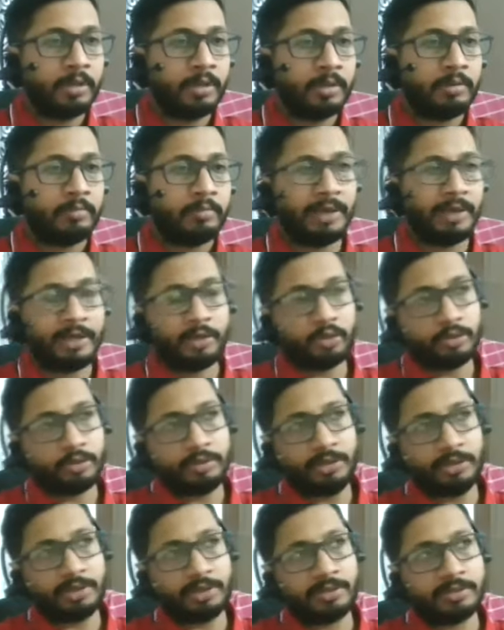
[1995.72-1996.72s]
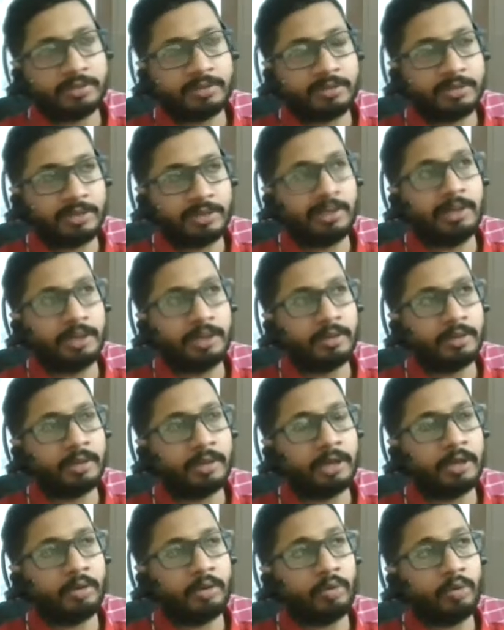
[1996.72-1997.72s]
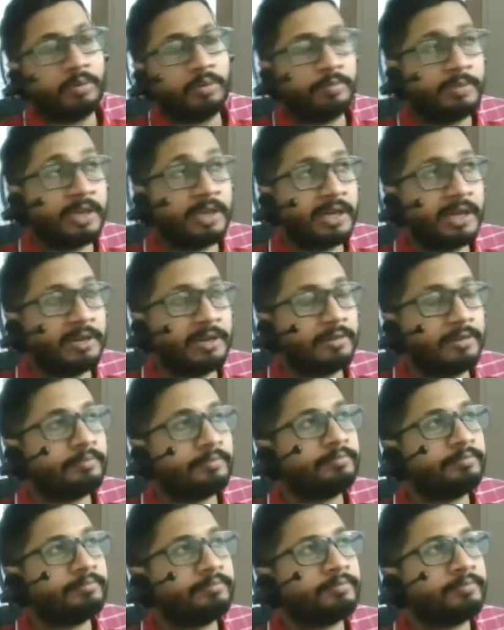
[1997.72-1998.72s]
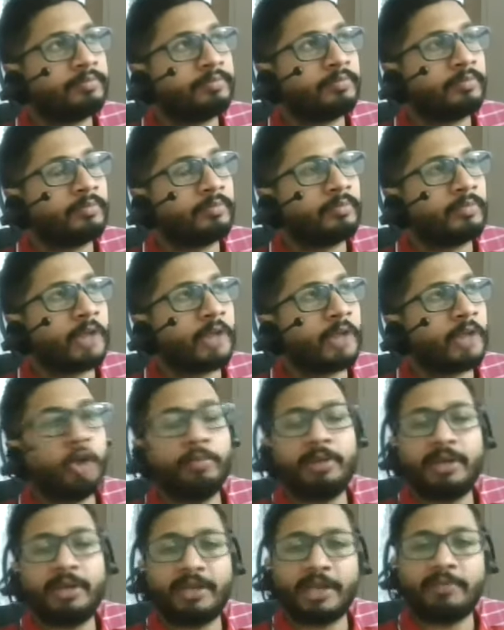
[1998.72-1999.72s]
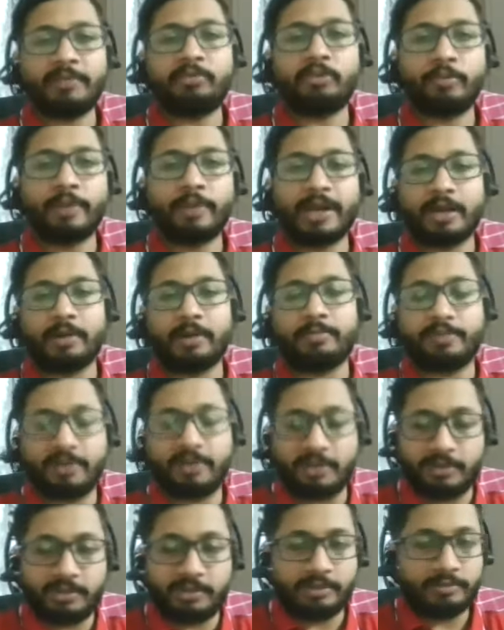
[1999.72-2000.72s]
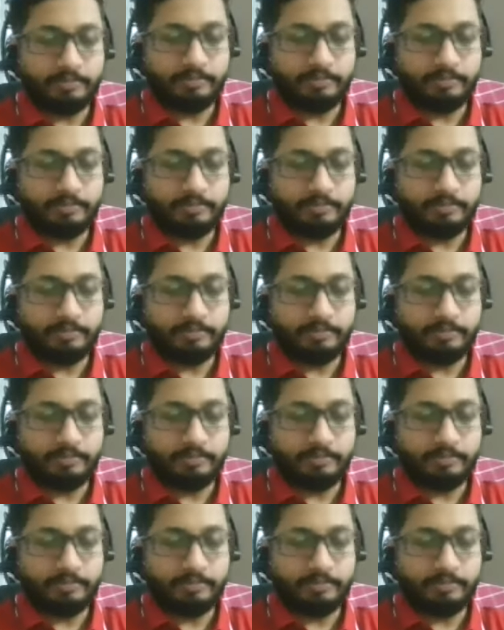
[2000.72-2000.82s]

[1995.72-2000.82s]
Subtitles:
My question is still now that how many types of backups are there?